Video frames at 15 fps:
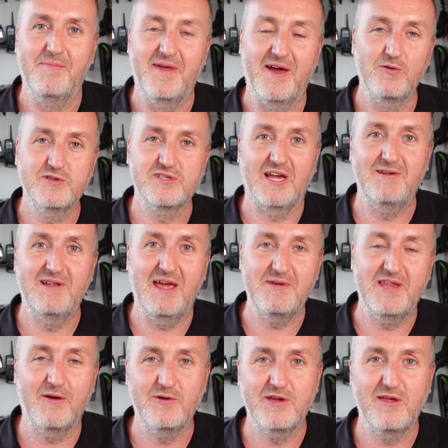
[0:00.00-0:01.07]
Also, let me
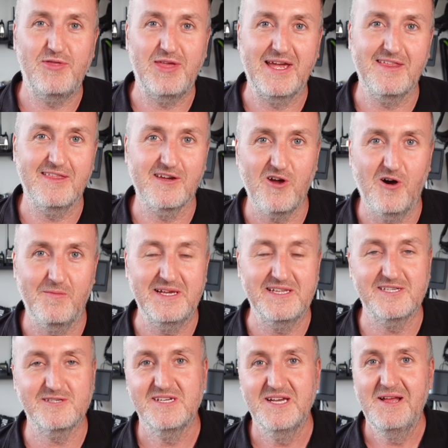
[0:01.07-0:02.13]
know what you think in the
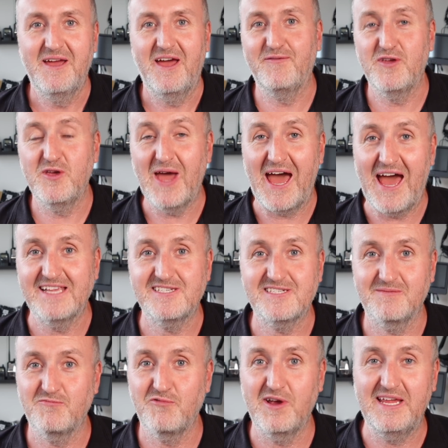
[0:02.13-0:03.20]
comments. Have you had
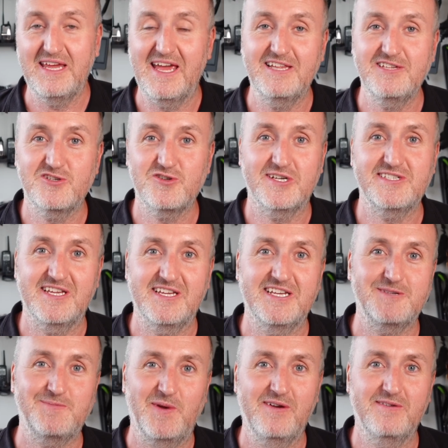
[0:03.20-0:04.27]
some really interesting
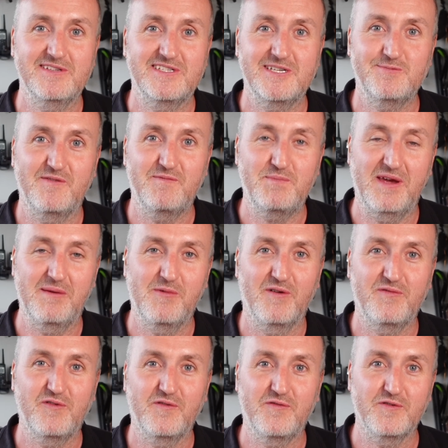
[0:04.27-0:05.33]
experiences with PMR
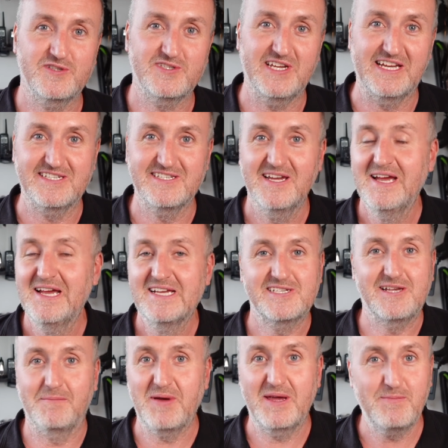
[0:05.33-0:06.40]
446?
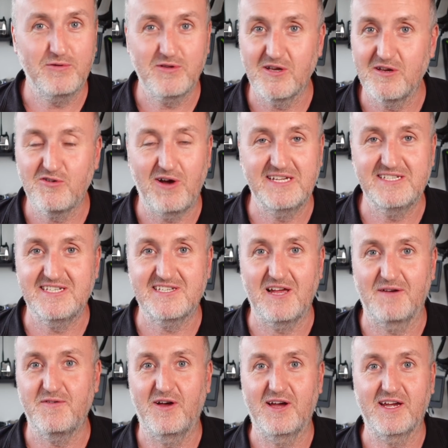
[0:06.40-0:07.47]
Some people do crazy
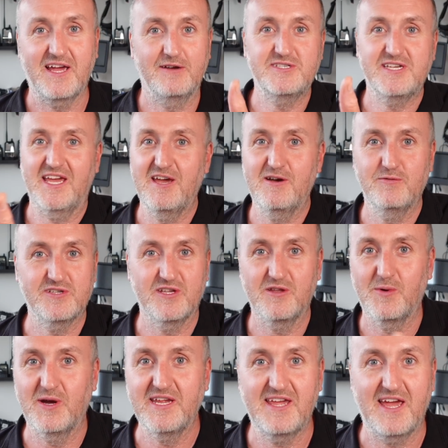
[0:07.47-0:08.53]
stuff like go to hills at the
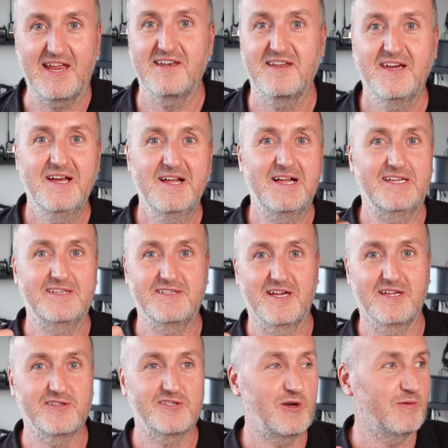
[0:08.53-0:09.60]
weekend
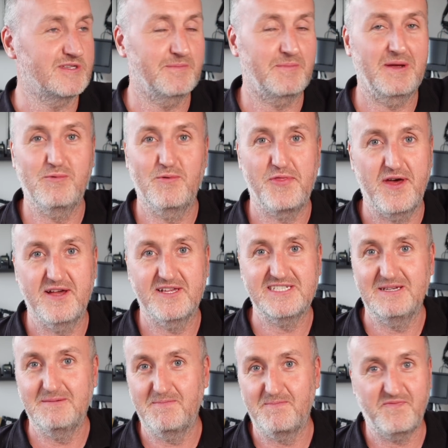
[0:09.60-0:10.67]
and talk to people
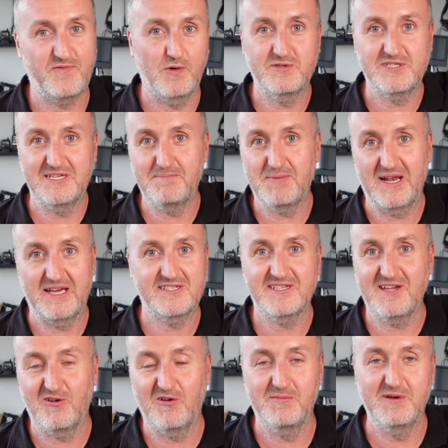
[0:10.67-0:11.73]
30, 40 plus
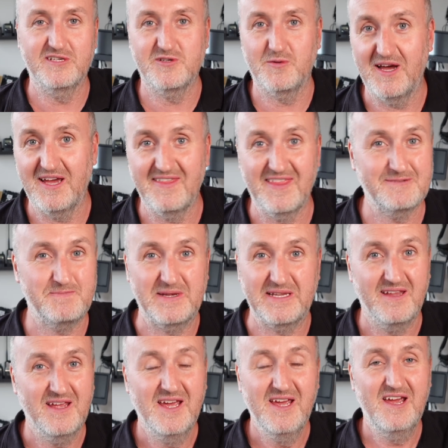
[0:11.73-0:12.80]
kilometres away. There's
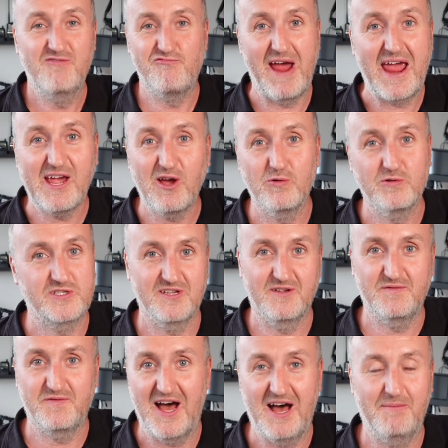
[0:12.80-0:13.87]
been records
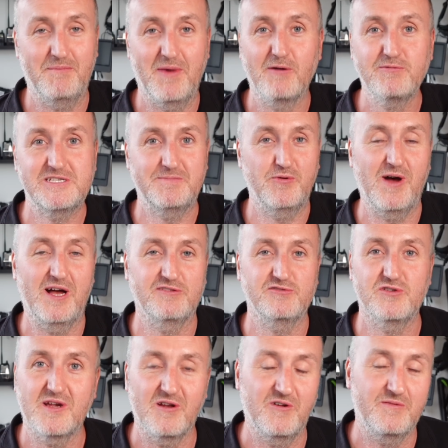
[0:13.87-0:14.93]
of multiple
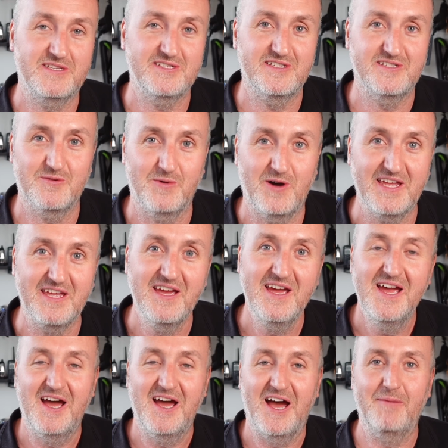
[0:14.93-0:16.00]
100 kilometre kilometres away.
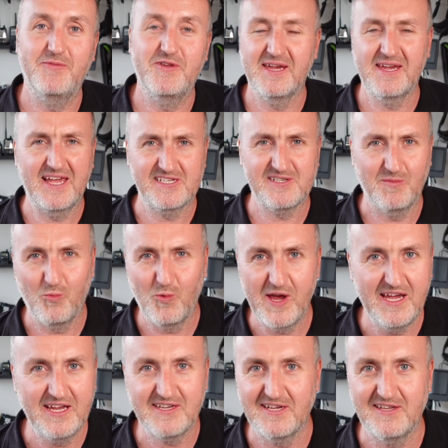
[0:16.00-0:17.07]
You can get some
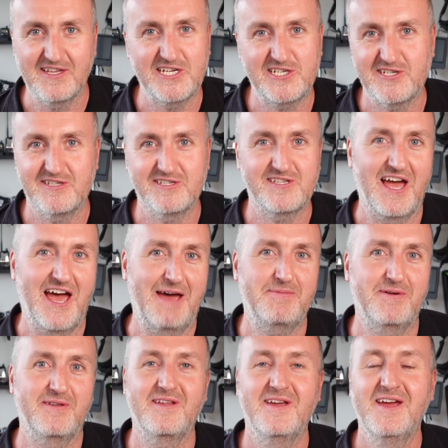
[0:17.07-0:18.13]
weird conditions that
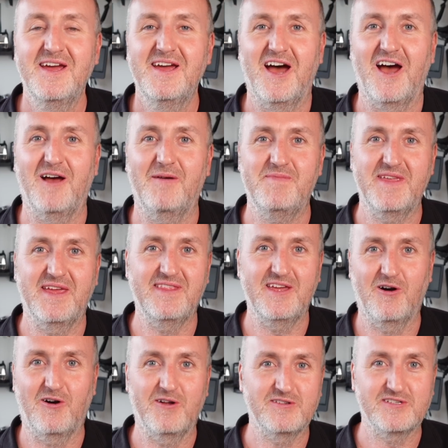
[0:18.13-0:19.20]
happen in the
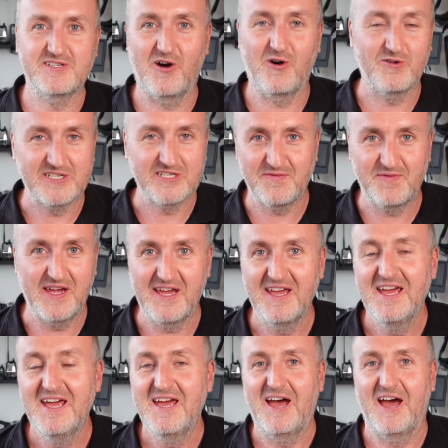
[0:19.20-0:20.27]
ionosphere
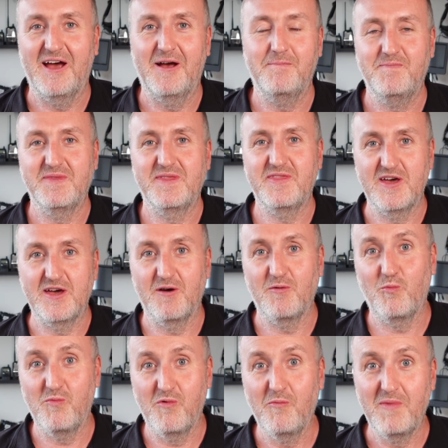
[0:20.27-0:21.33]
that
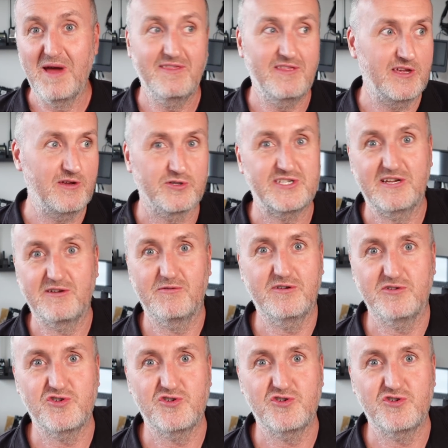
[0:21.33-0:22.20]
will mean that your signal can